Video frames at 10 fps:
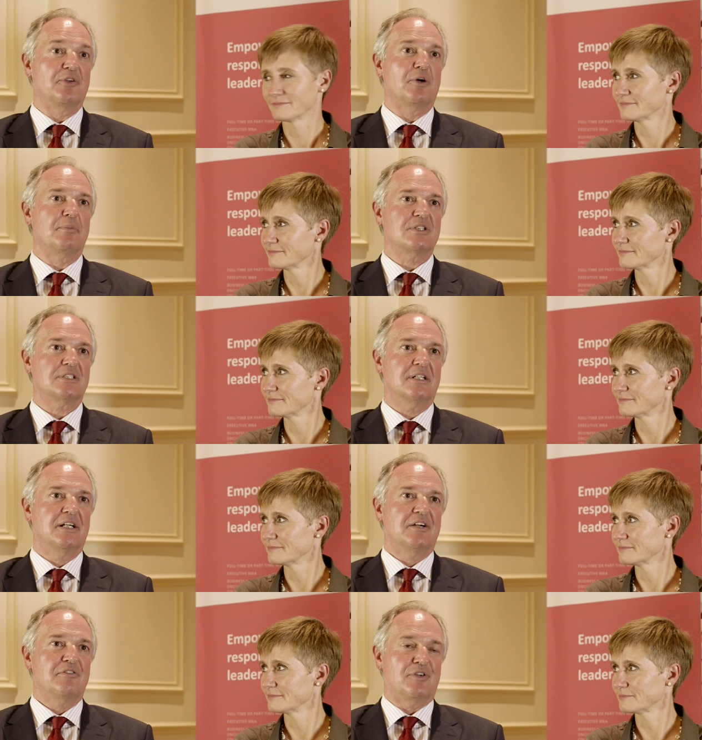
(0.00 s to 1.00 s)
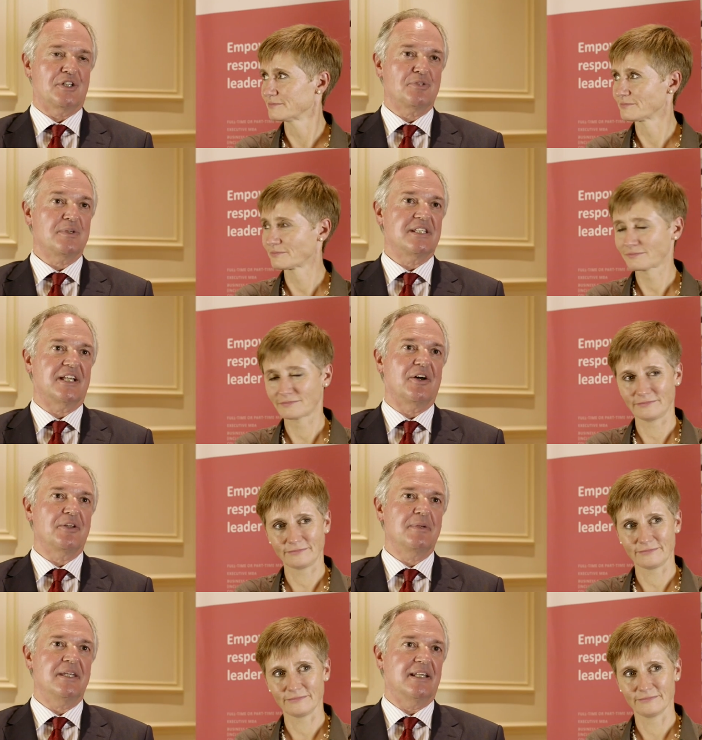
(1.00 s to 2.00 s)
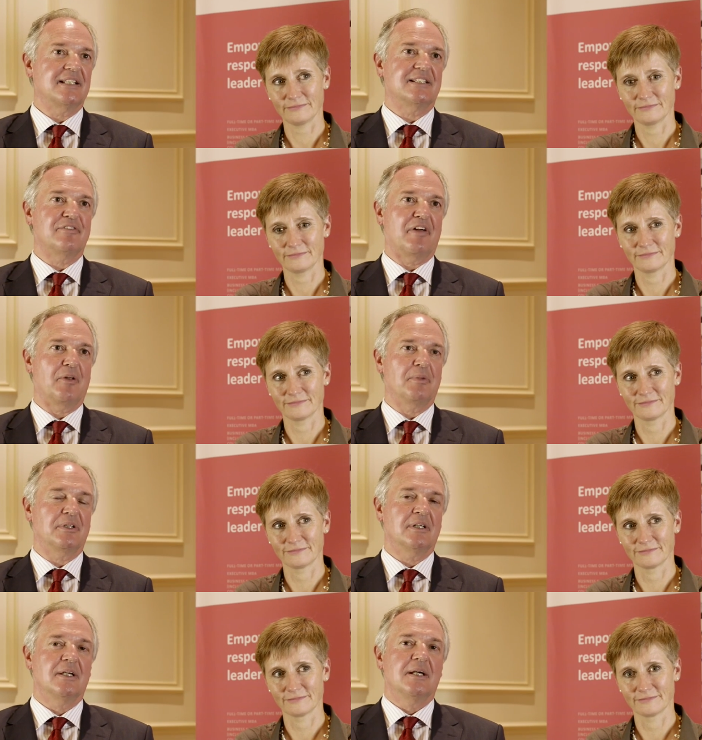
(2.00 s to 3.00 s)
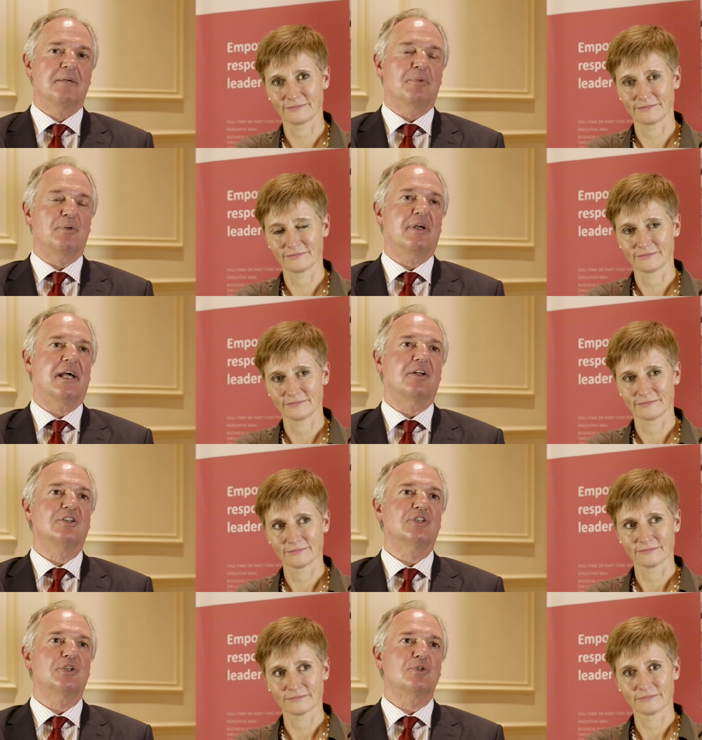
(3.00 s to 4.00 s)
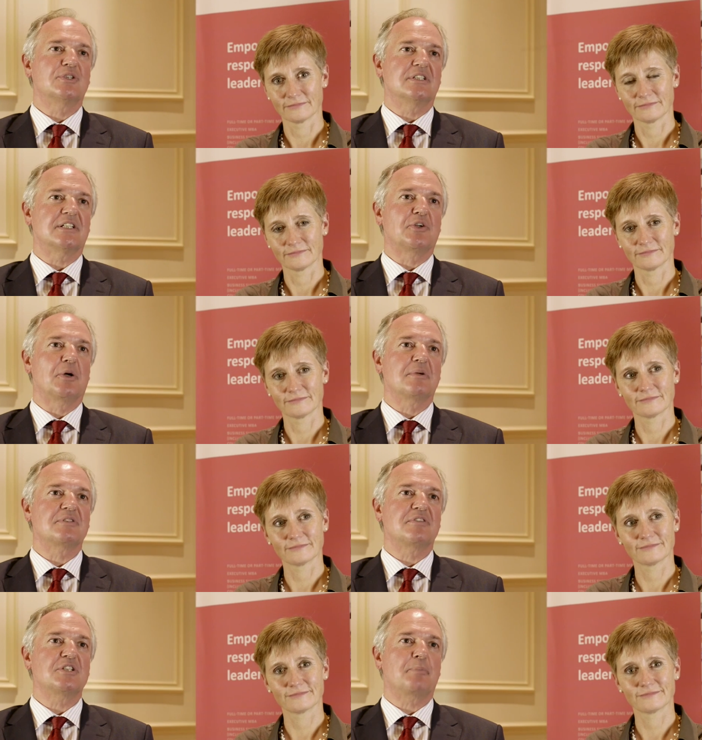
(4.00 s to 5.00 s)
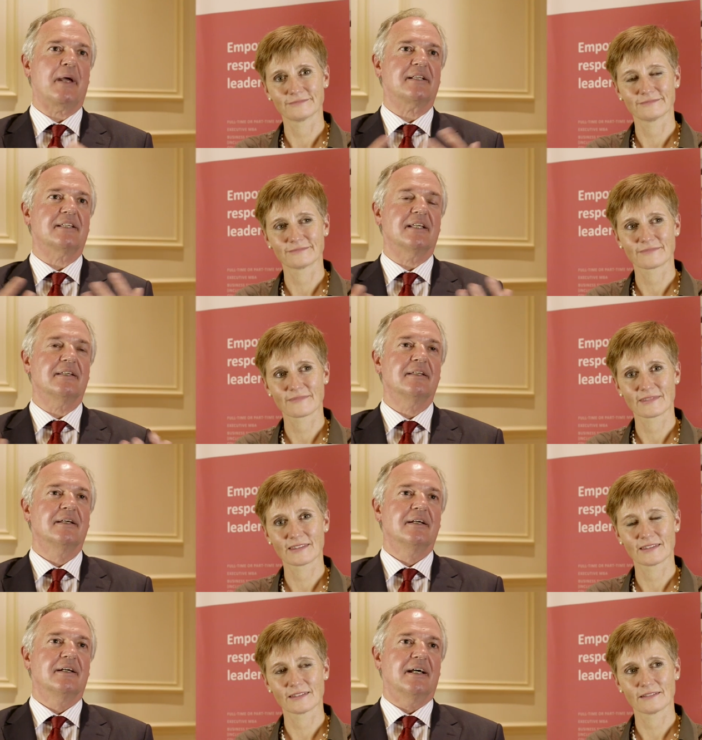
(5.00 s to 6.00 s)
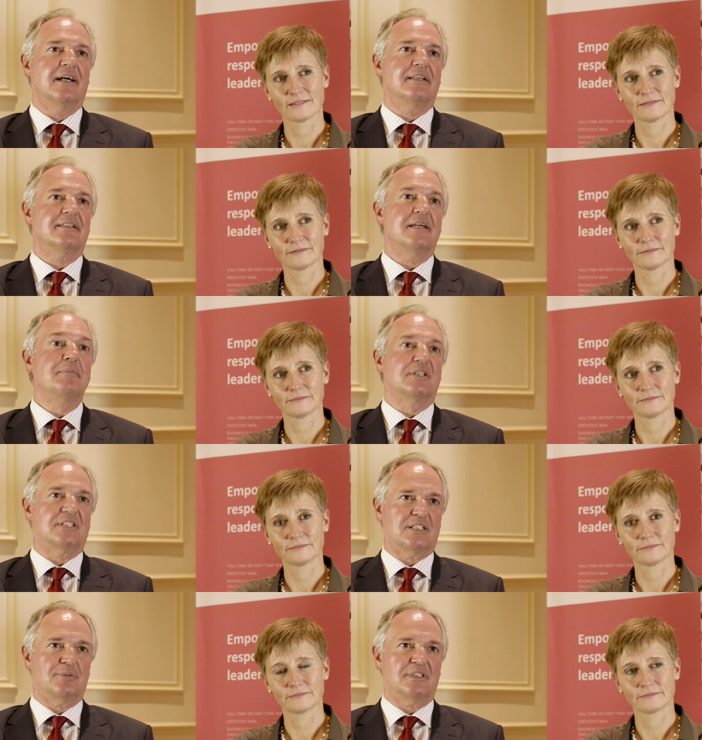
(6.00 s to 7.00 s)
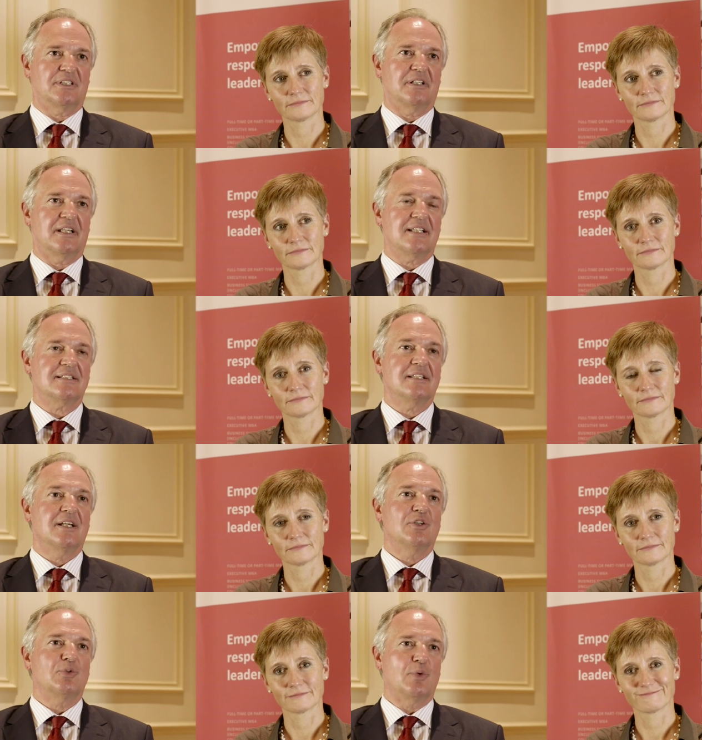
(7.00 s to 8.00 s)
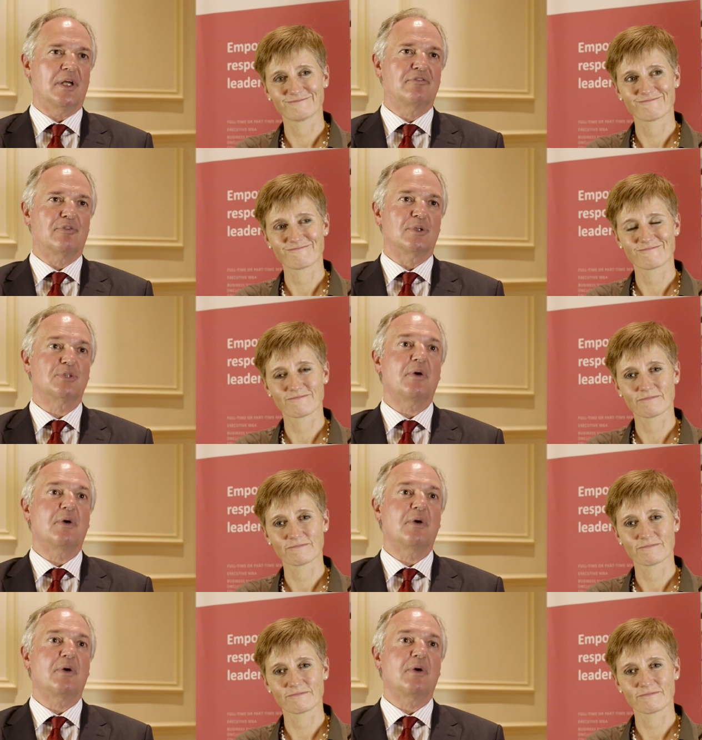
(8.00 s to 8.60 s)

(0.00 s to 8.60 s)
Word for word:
Speaker 1: enormous for the Swiss economy and its development, but we can also use this enormous respect and image that Switzerland has to influence